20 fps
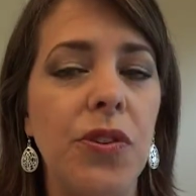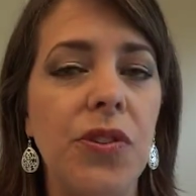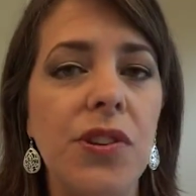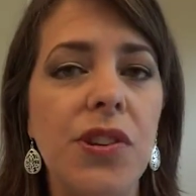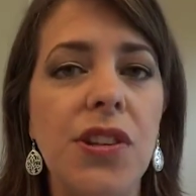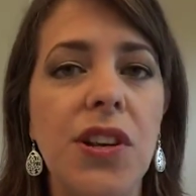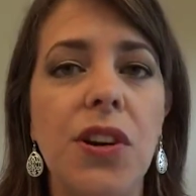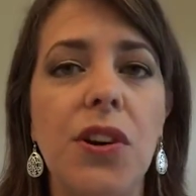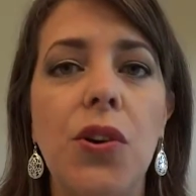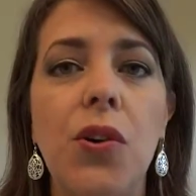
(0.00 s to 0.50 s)

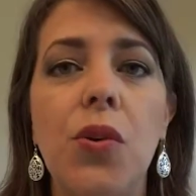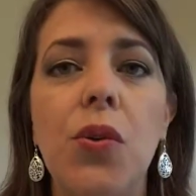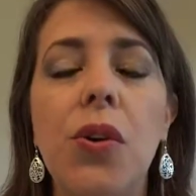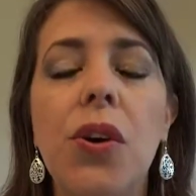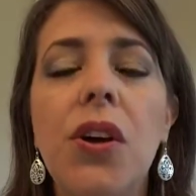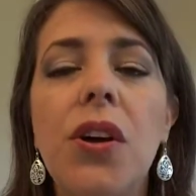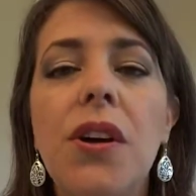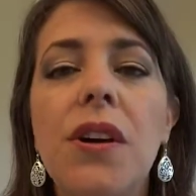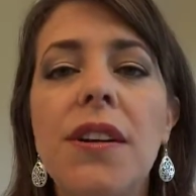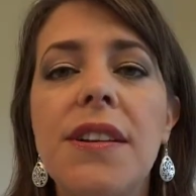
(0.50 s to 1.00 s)
So
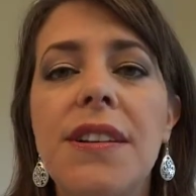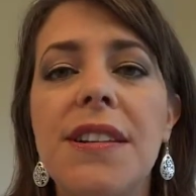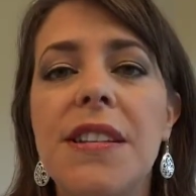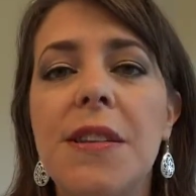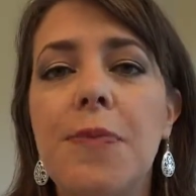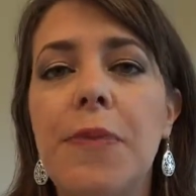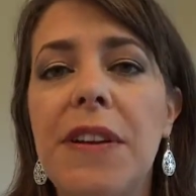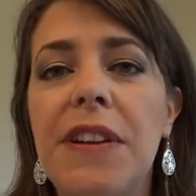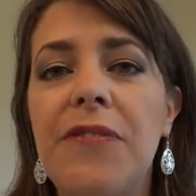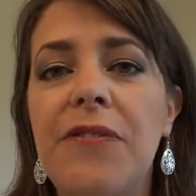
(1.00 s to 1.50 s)
to
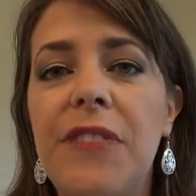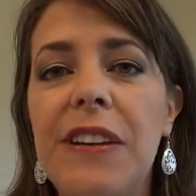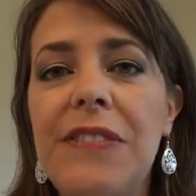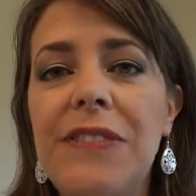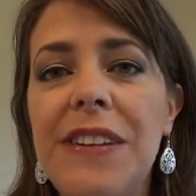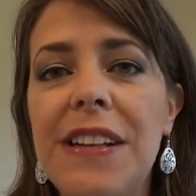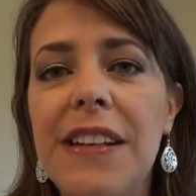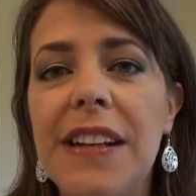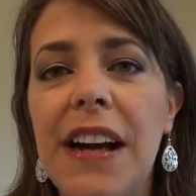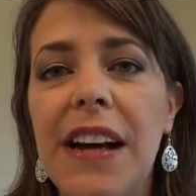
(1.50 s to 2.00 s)
spend
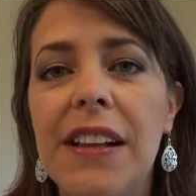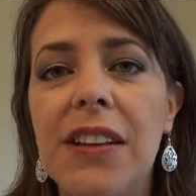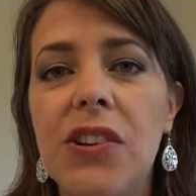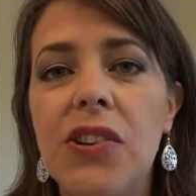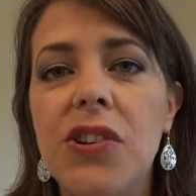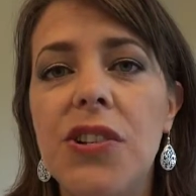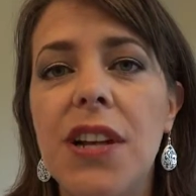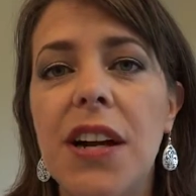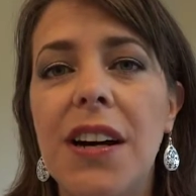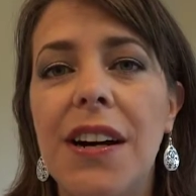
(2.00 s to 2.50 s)

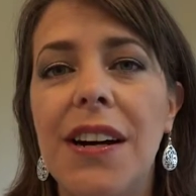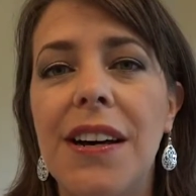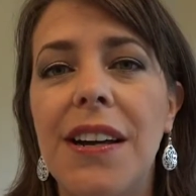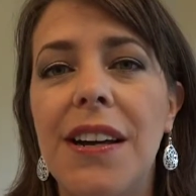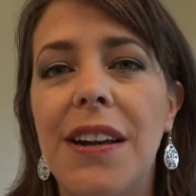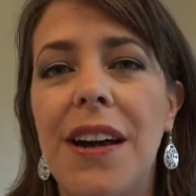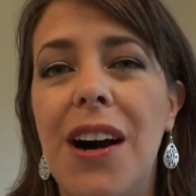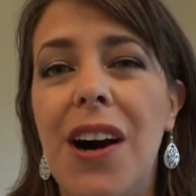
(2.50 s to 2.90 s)
$50 on